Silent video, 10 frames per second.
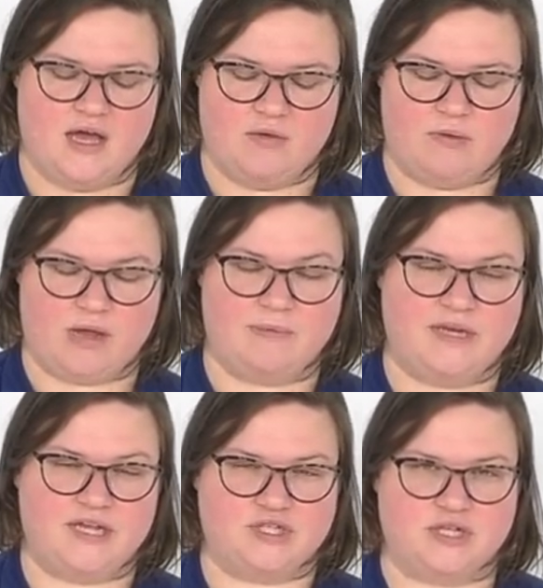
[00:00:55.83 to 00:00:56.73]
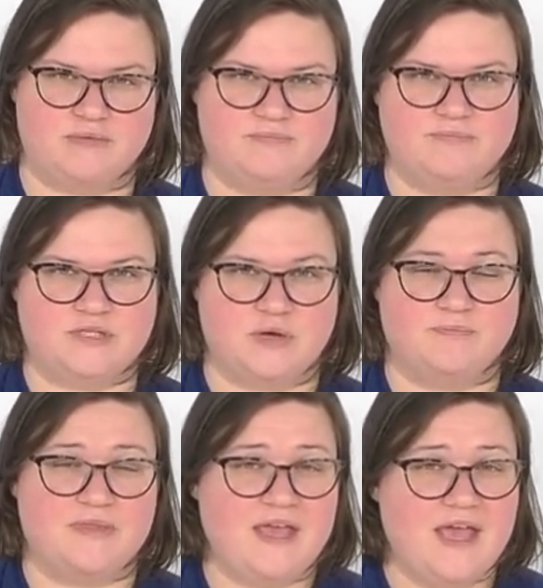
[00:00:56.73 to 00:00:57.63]
recommendation. So
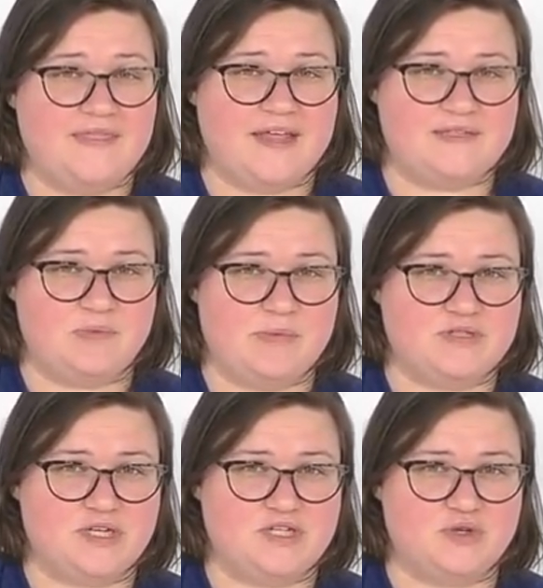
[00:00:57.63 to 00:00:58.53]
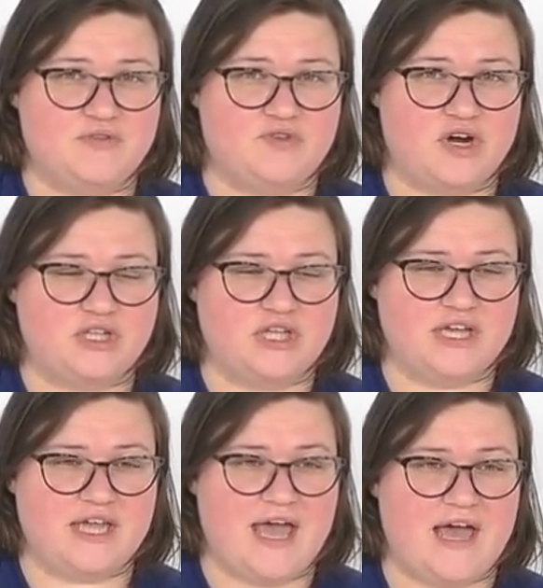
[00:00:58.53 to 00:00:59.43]
that's pretty much going to do it for our look
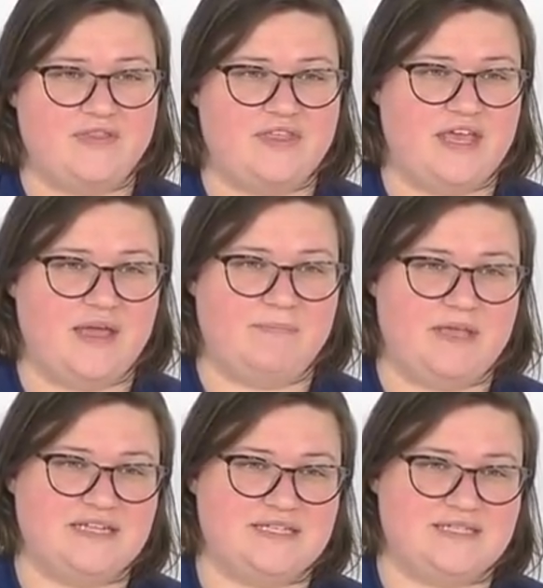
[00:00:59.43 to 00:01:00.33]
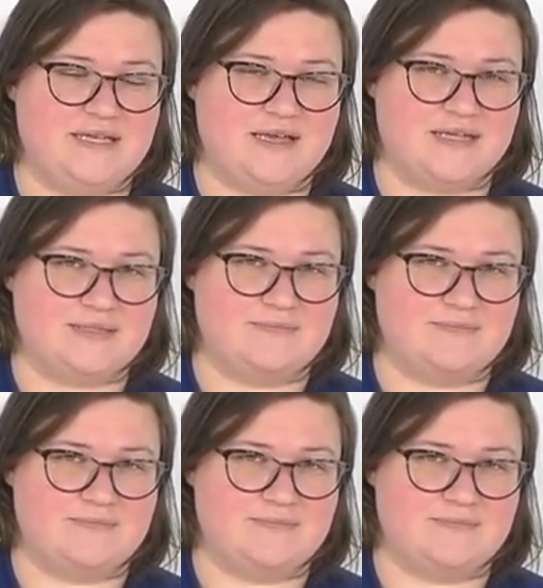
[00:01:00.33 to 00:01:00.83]
at the PTC Custom